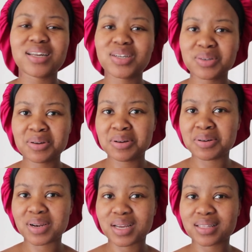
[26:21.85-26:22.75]

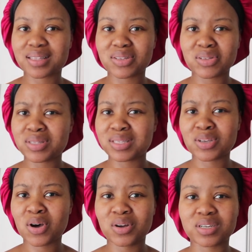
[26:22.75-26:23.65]
know, like, it's
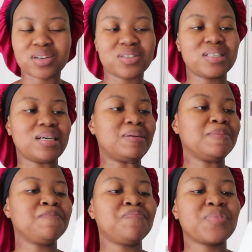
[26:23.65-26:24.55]
hot outside.
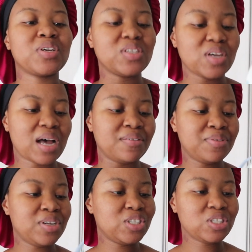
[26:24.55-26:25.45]
So I've
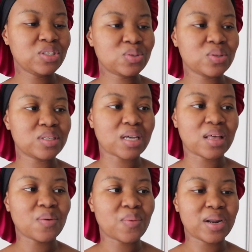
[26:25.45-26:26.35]
initially saw this
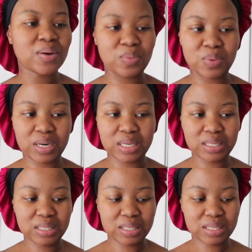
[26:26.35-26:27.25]
other one at
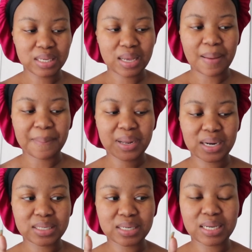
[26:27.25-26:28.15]
Woolies, but I
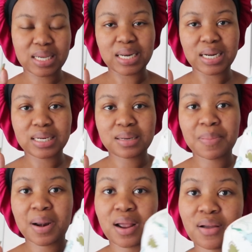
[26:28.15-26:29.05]
didn't get it.
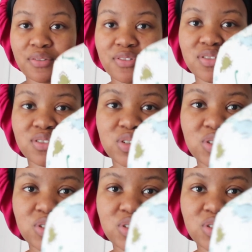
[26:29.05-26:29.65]
But I found this